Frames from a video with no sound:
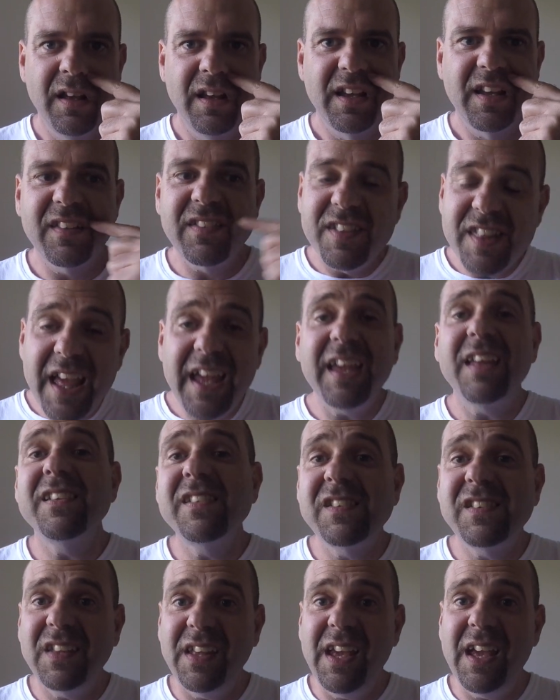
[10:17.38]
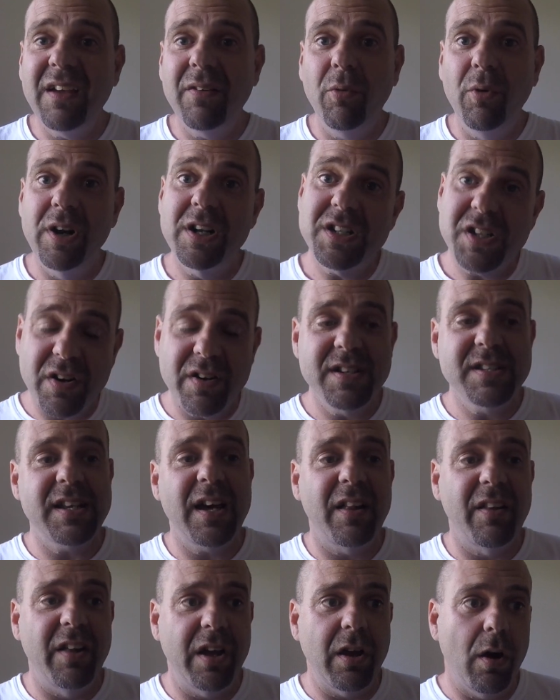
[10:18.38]
because they can see it when it turns
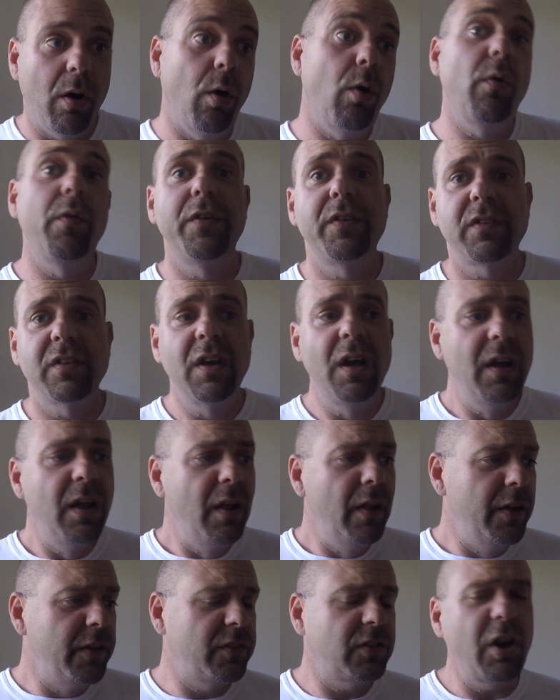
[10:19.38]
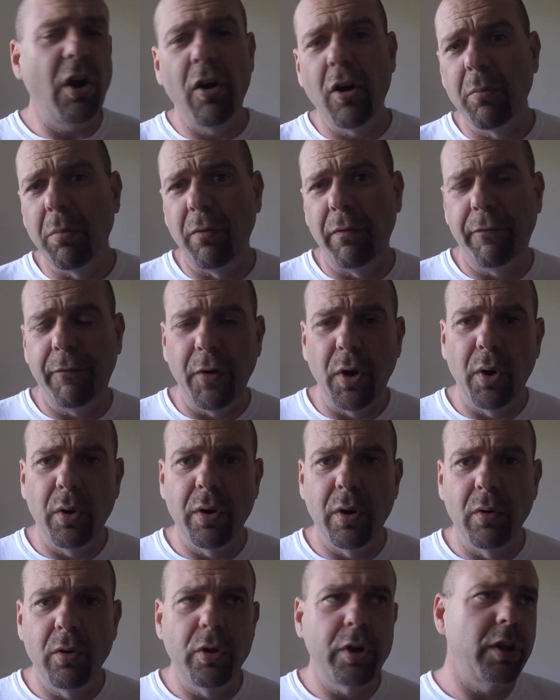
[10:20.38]
out like, oh, this terrible
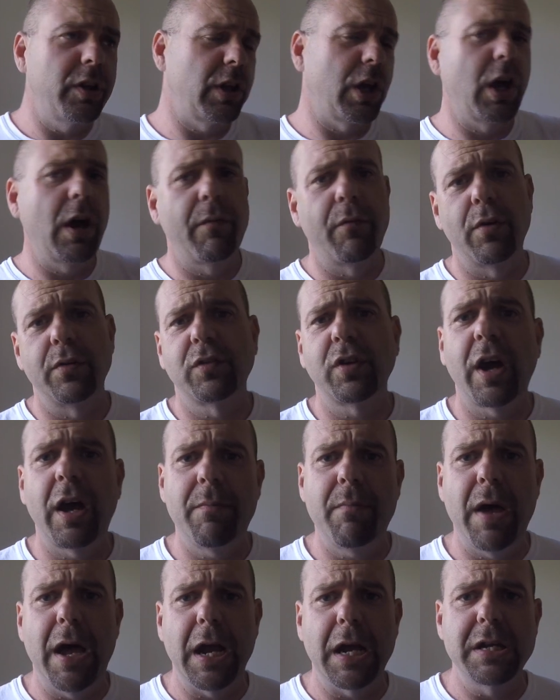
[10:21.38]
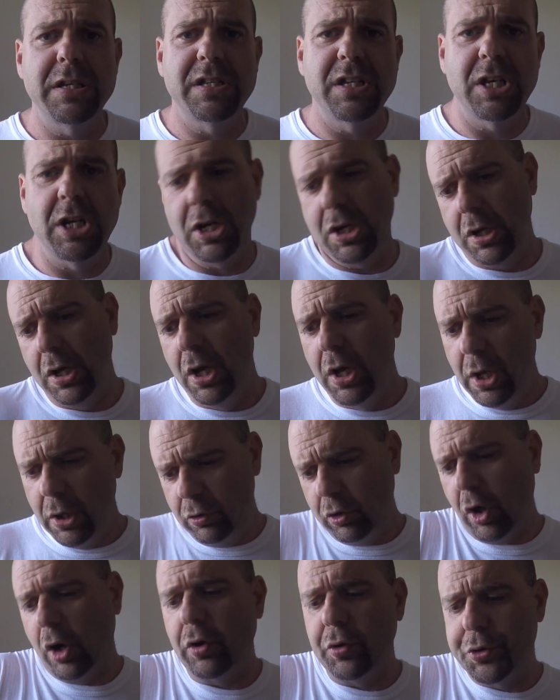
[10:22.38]
photo. Look at the cover of Time magazine and
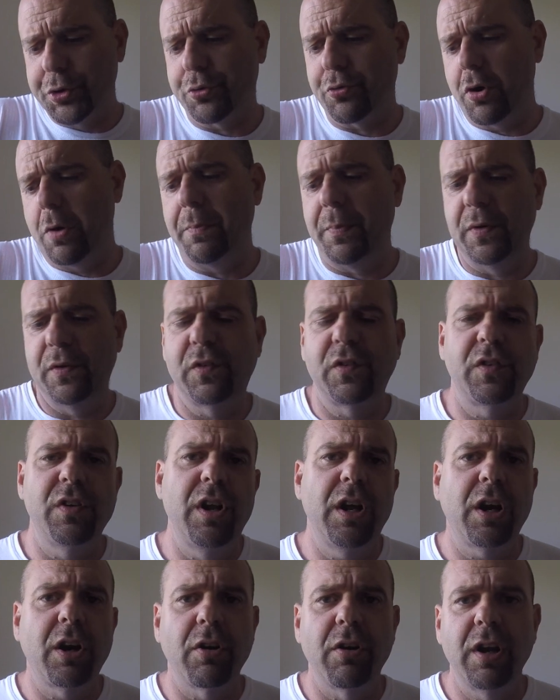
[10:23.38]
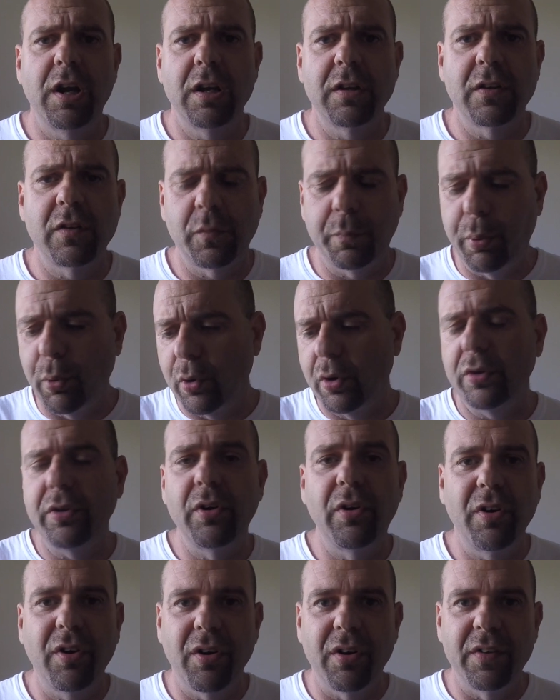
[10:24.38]
Donald Trump is snickering at this poor
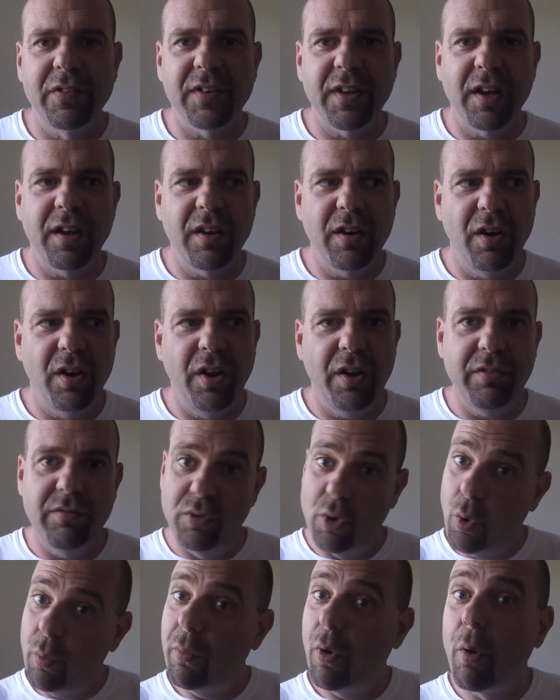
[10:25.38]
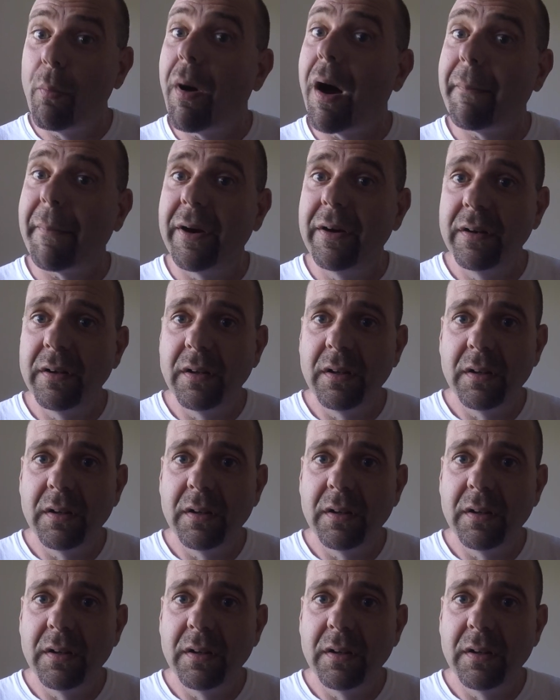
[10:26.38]
little girl. It's like, nope, Obama,